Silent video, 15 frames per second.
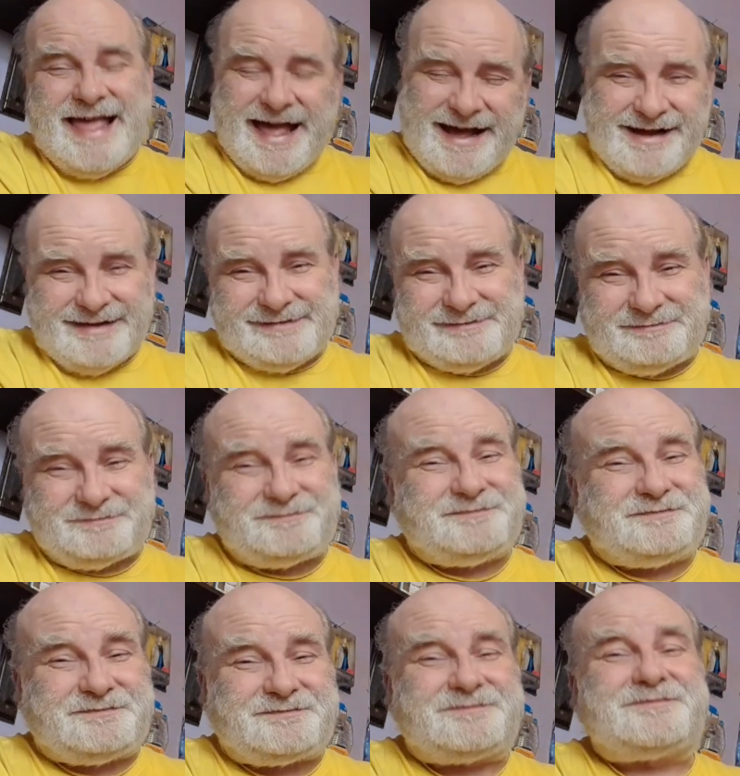So
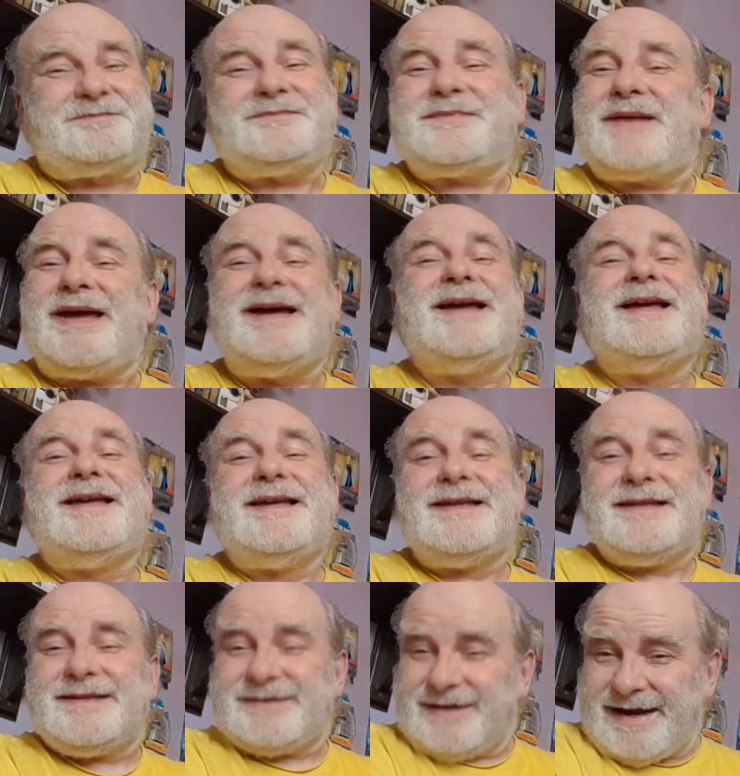
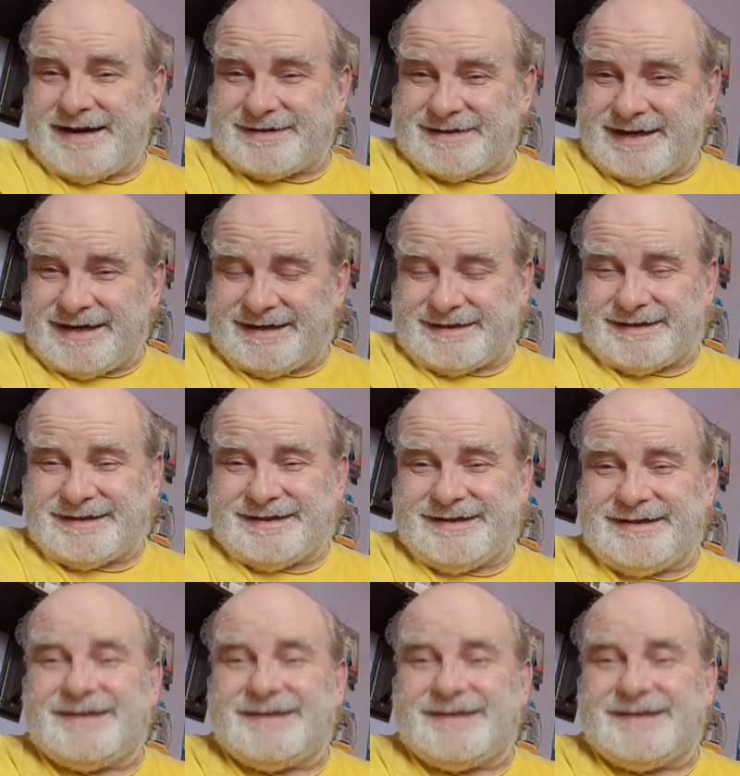that's it.